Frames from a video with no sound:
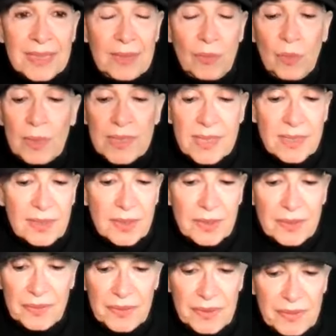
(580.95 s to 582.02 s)
It wasn't a
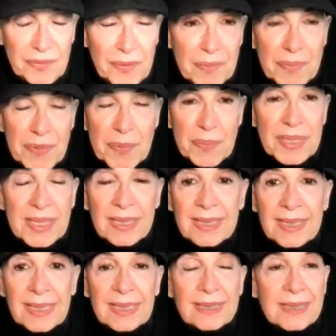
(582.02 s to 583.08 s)
good fit from the
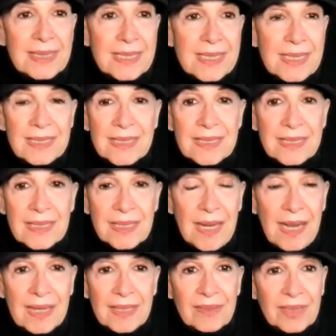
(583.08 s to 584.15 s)
beginning. And this is
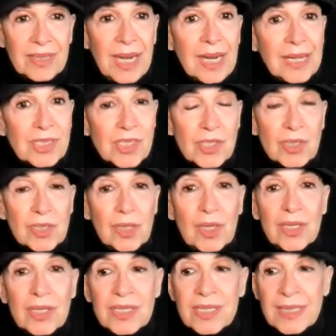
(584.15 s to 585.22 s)
kind of a gotcha
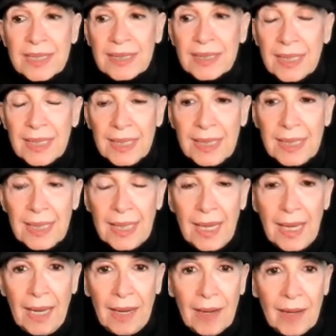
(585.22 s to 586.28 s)
clause. And,
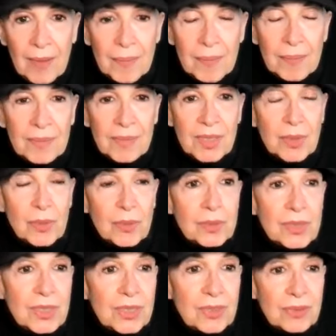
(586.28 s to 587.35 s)
um, you know,
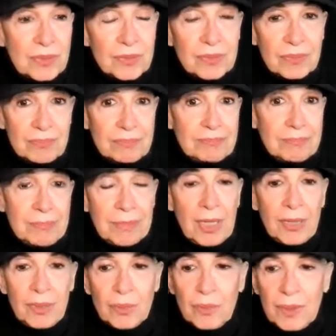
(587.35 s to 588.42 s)
do you,
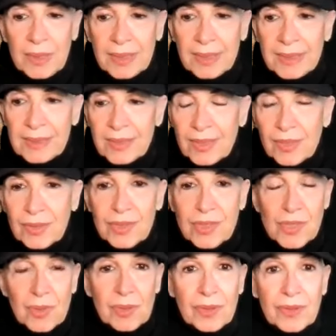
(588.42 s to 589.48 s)
are you willing to
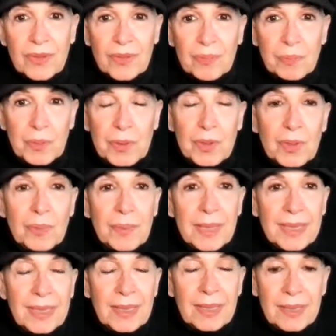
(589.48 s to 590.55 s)
sort of put your
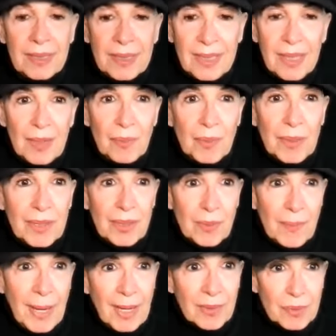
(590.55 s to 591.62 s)
money where your
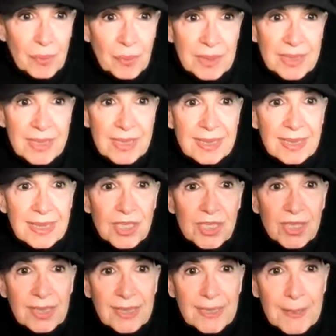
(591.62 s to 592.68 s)
mouth was
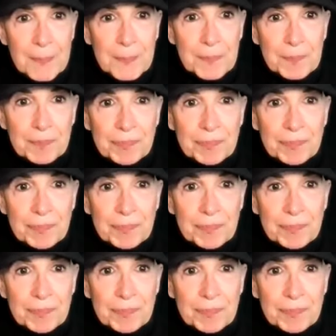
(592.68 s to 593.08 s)
initially?